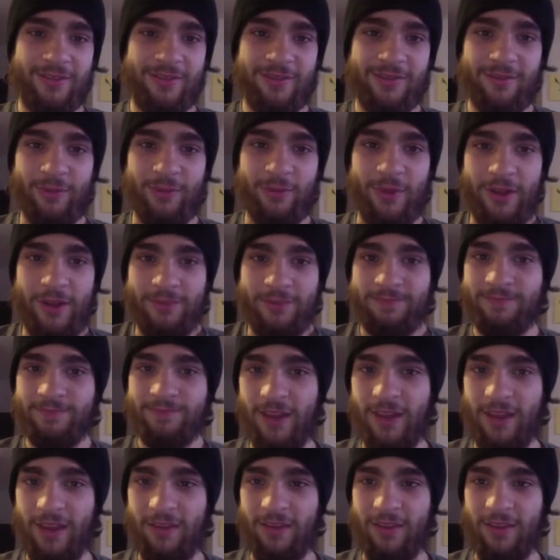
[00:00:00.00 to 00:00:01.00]
Well,
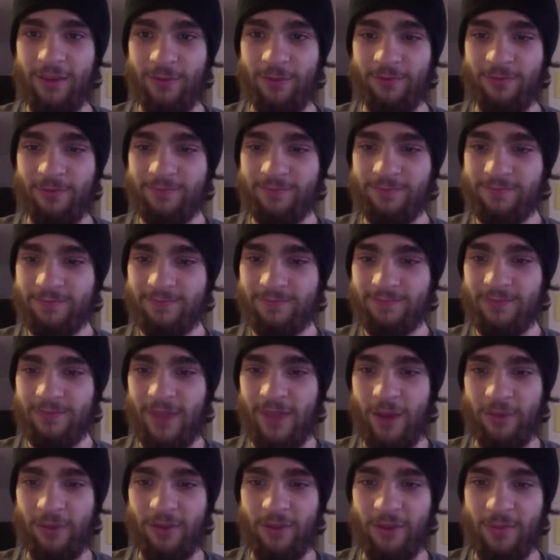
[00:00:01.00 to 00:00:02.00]
I guess that
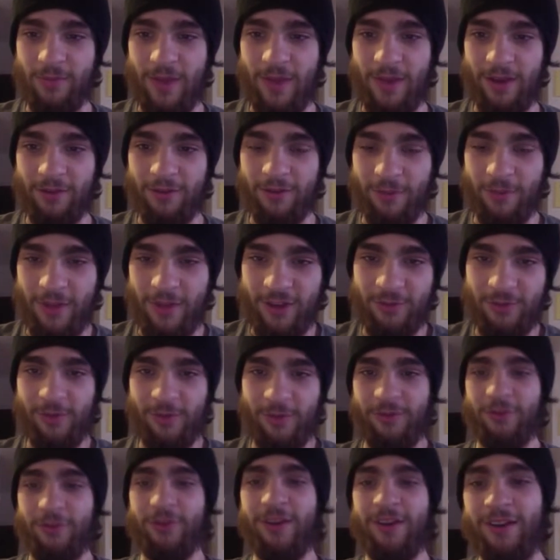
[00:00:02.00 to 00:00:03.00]
one doesn't matter so much, but
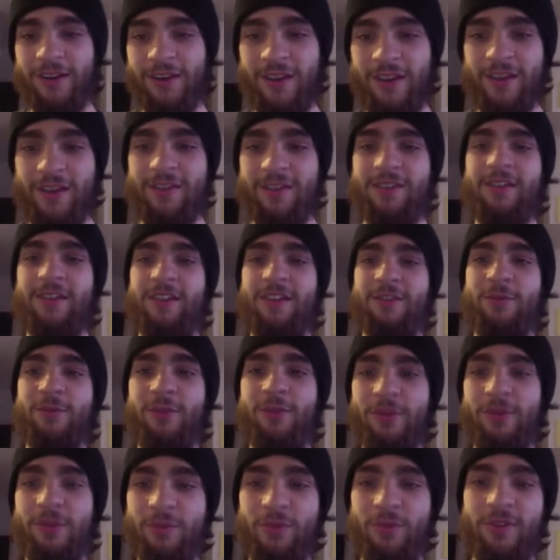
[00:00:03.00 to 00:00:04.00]
if you're trying to, like, stun
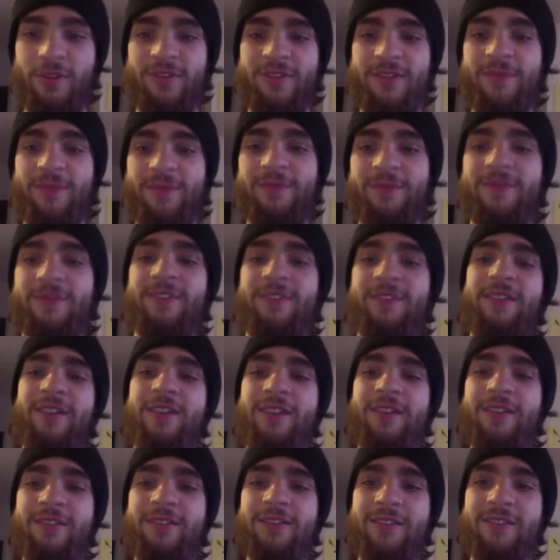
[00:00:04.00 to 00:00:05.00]
spore or poison them,
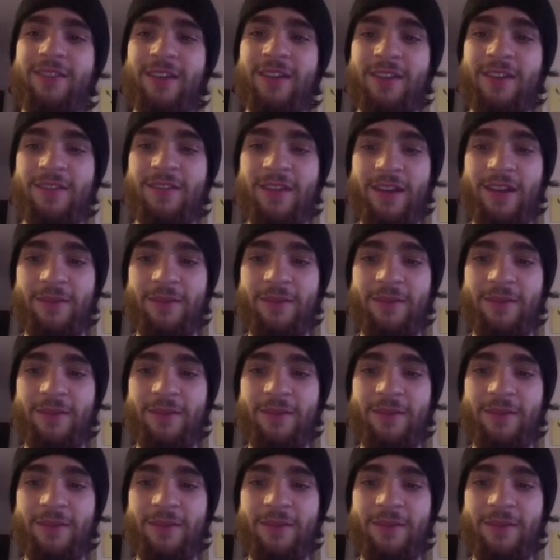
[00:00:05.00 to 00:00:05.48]
instead of